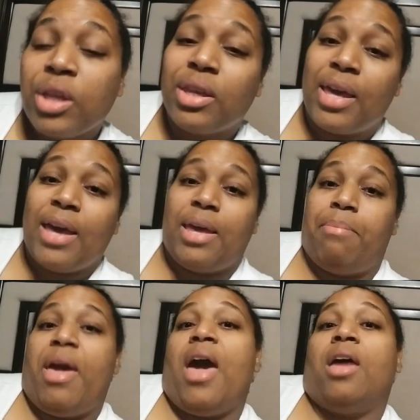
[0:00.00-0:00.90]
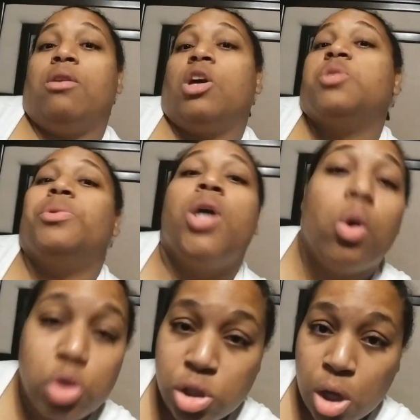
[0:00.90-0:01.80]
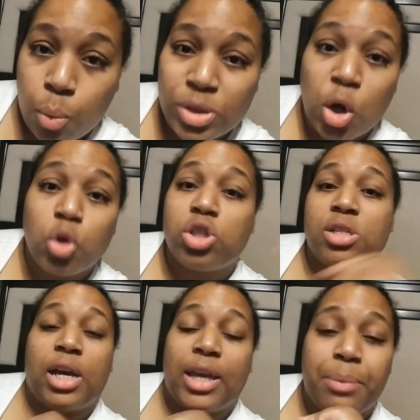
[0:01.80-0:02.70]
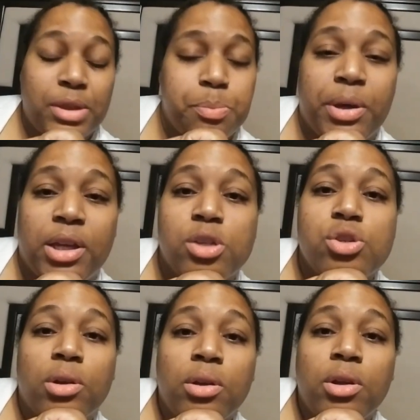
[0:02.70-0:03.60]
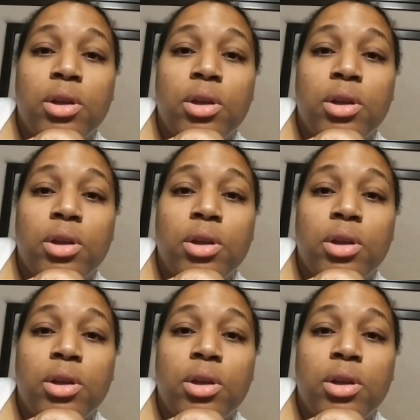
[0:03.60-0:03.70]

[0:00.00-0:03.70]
You can't get mad because we told you so. We told you to not get with this bitch.